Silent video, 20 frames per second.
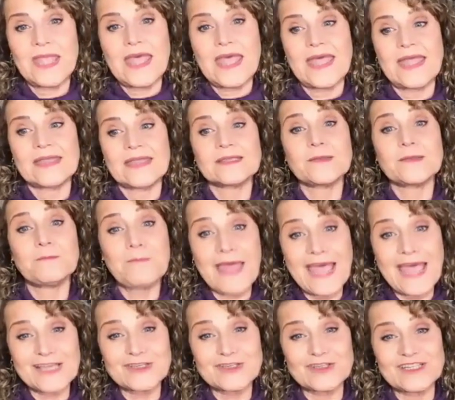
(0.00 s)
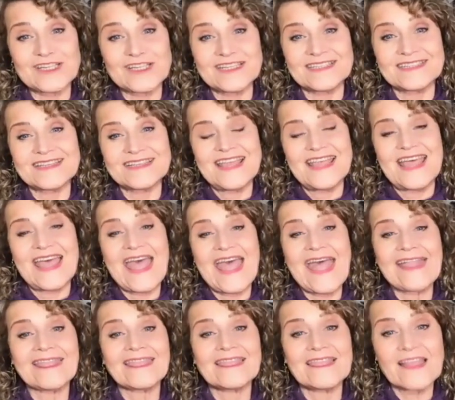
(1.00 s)
and compassionate
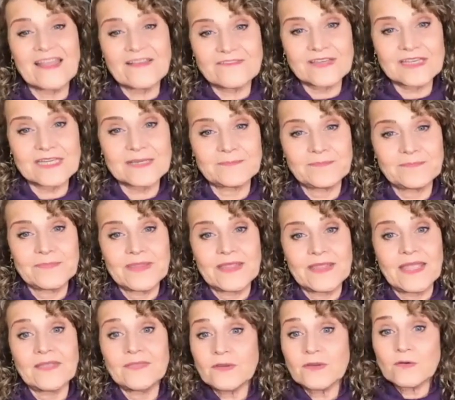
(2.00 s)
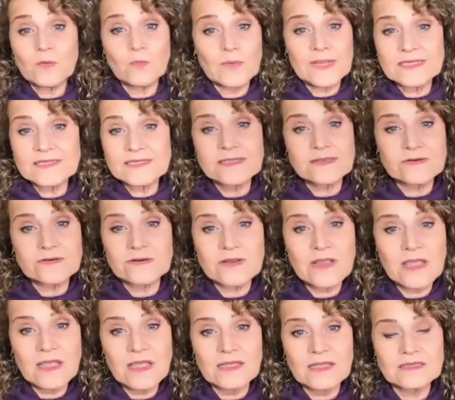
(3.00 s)
and loving. And there are ways that are
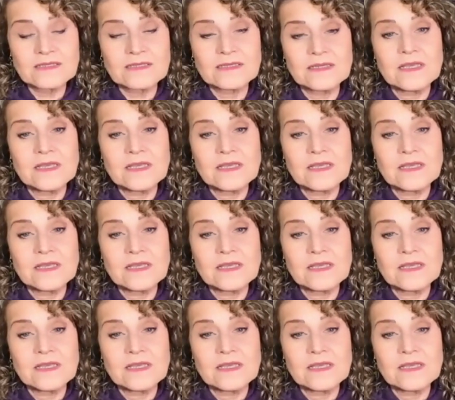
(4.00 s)
not.